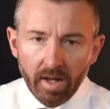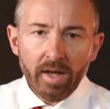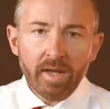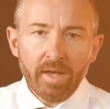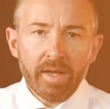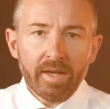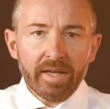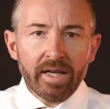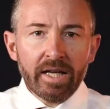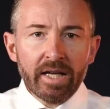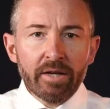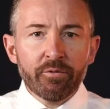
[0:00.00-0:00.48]

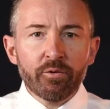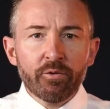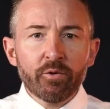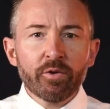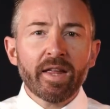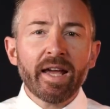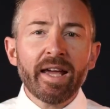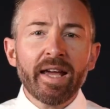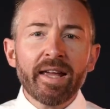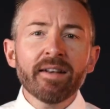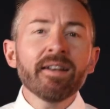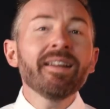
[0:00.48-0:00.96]
If you
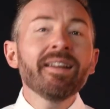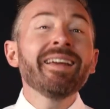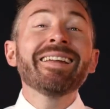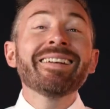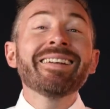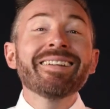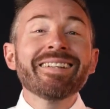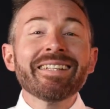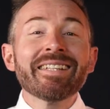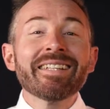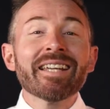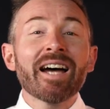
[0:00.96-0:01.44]
then
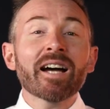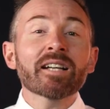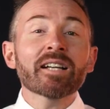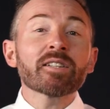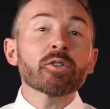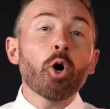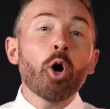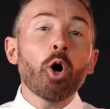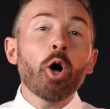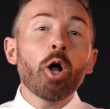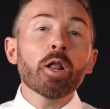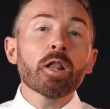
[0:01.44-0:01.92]
deduct
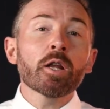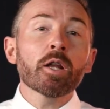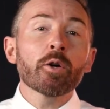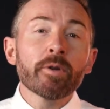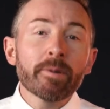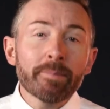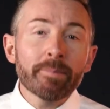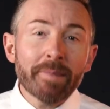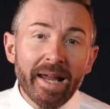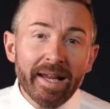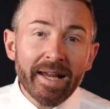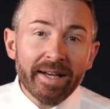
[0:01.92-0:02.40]
all the
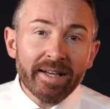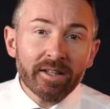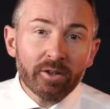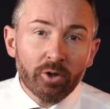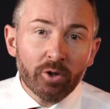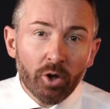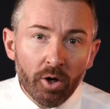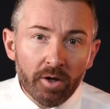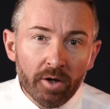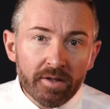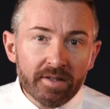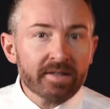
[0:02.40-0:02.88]
remaining
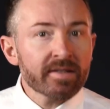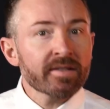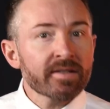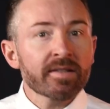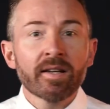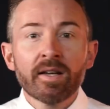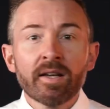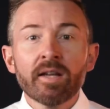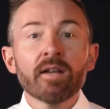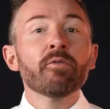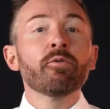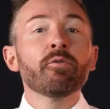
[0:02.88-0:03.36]
costs,
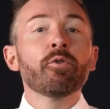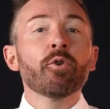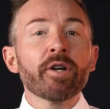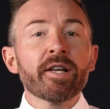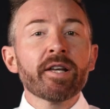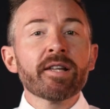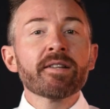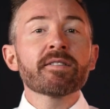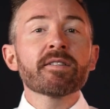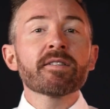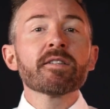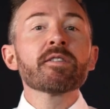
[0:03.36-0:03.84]
for
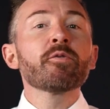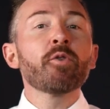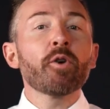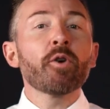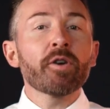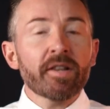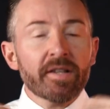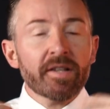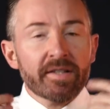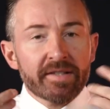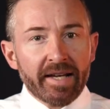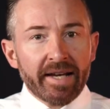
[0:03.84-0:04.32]
instance, for the
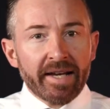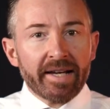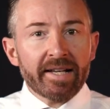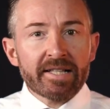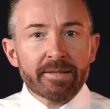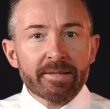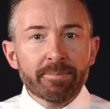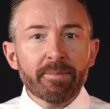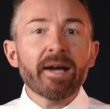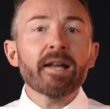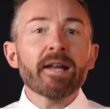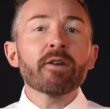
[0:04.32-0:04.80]
salesman,
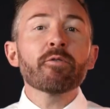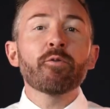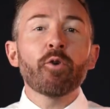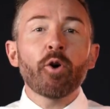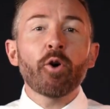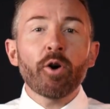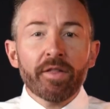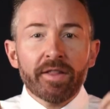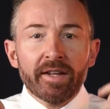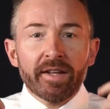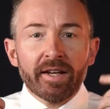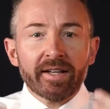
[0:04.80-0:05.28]
for the
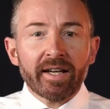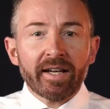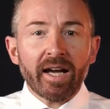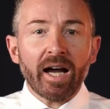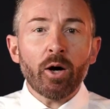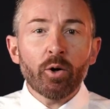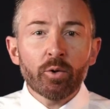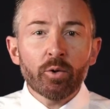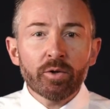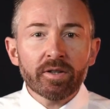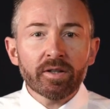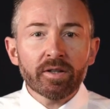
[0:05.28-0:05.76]

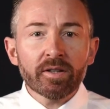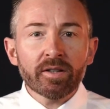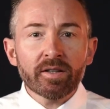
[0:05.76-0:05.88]
accountant,